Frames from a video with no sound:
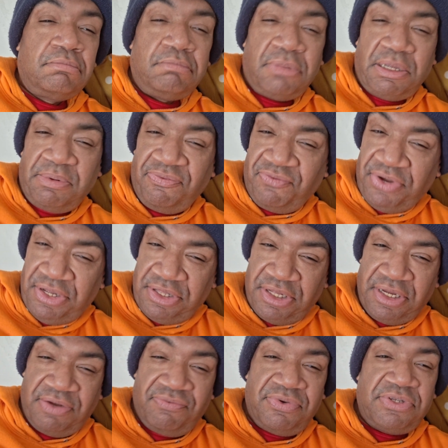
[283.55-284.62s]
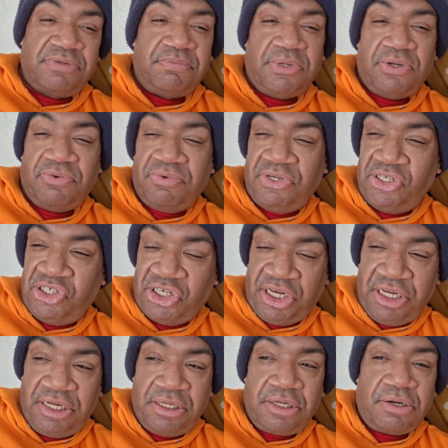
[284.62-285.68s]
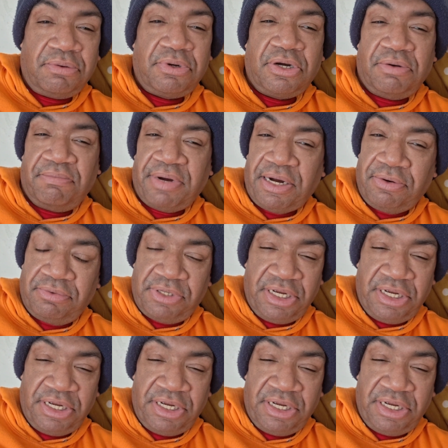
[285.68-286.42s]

maybe Faith Evans, Mary J. gonna come out.